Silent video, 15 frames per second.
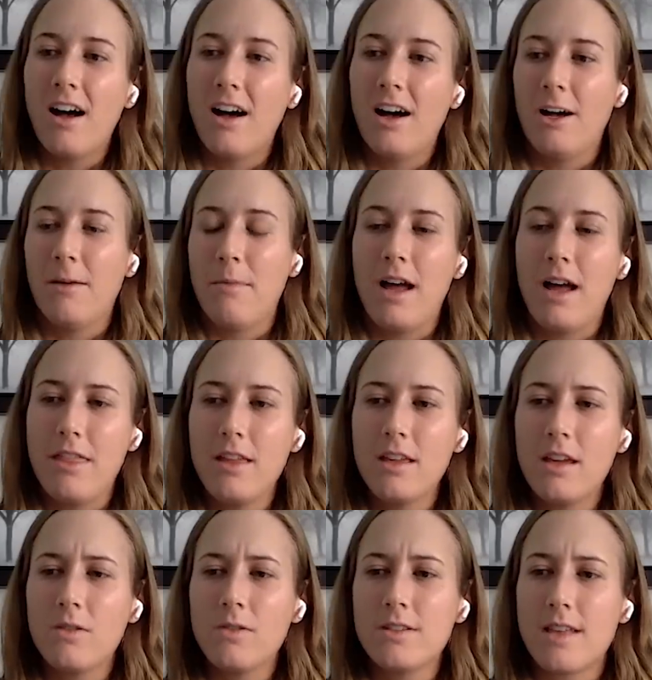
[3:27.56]
um, I
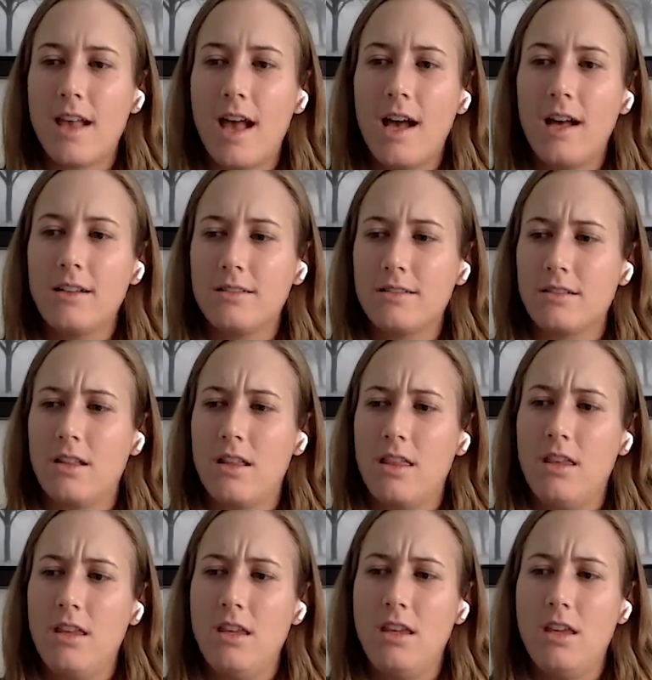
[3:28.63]
think I was at
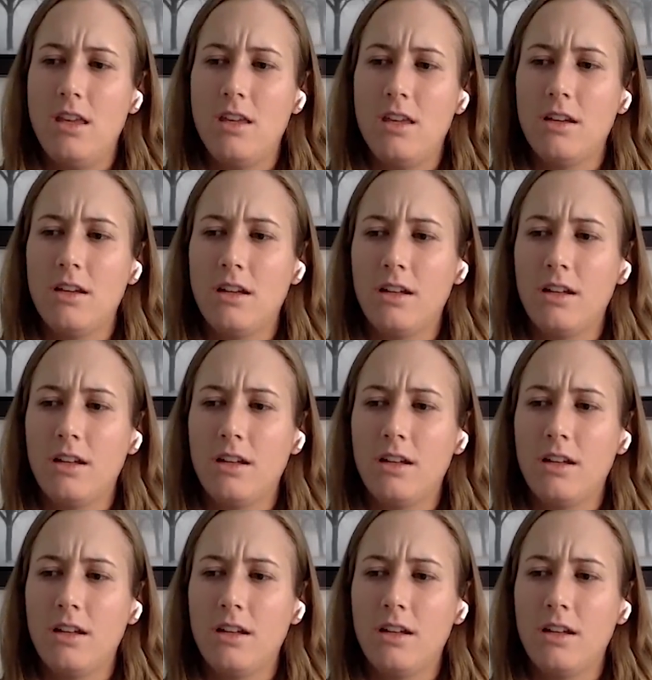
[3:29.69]
the